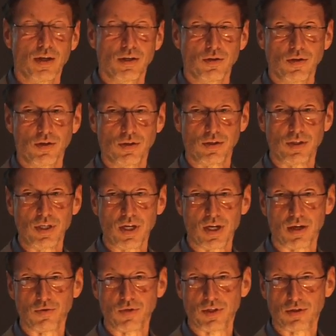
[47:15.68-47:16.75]
So you can see
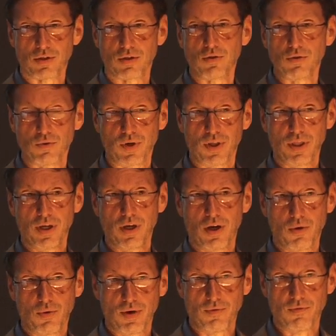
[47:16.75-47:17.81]
how these two, I think,
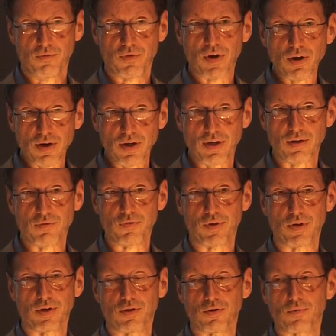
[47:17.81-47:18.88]
go in very
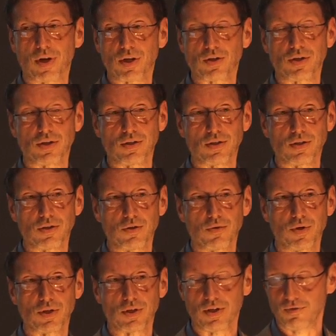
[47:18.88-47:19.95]
different directions. It's a
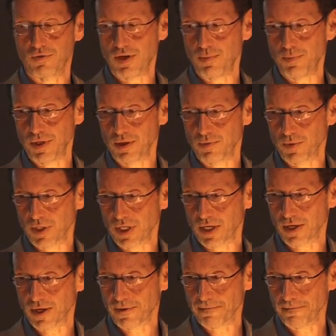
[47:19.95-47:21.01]
question of keeping them
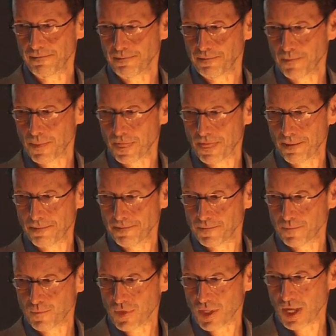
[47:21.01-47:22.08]
related.
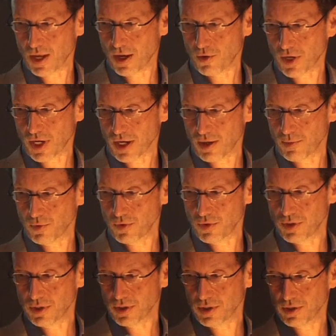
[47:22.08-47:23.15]
Okay, I'm
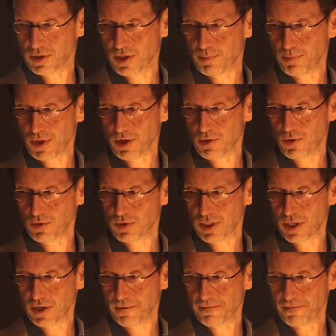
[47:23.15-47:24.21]
going to skip my quote
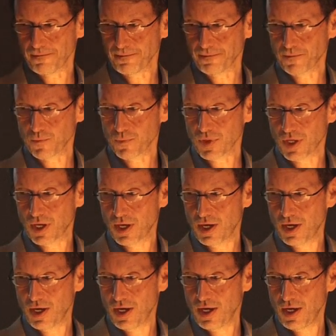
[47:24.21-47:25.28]
there.
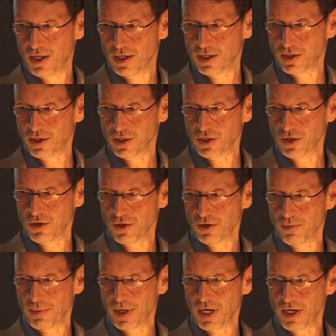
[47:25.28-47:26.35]
Just to show you
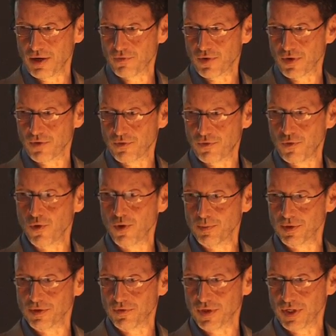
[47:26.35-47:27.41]
there are many different
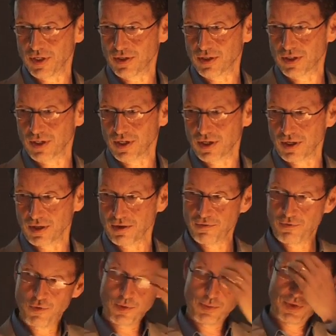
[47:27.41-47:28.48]
forms of these, uh,
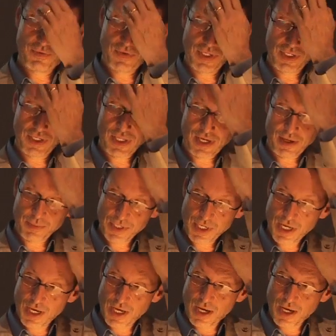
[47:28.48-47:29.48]
forms of these claims.